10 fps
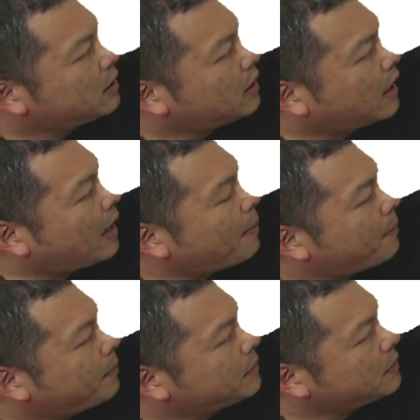up,
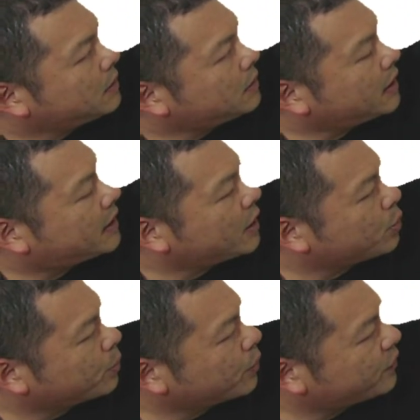they tend to
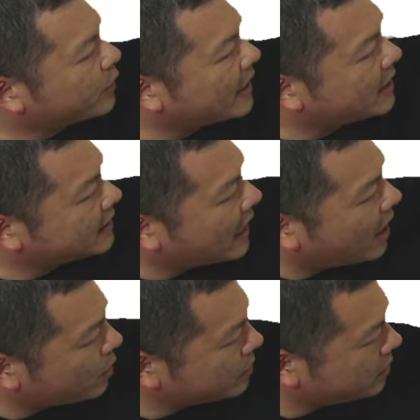move together
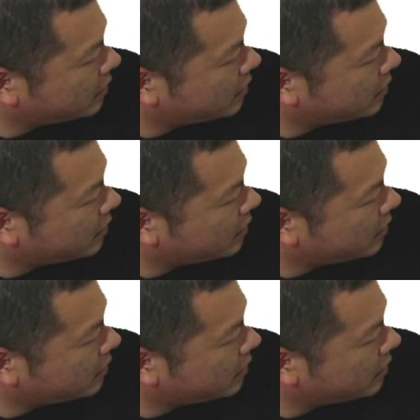down.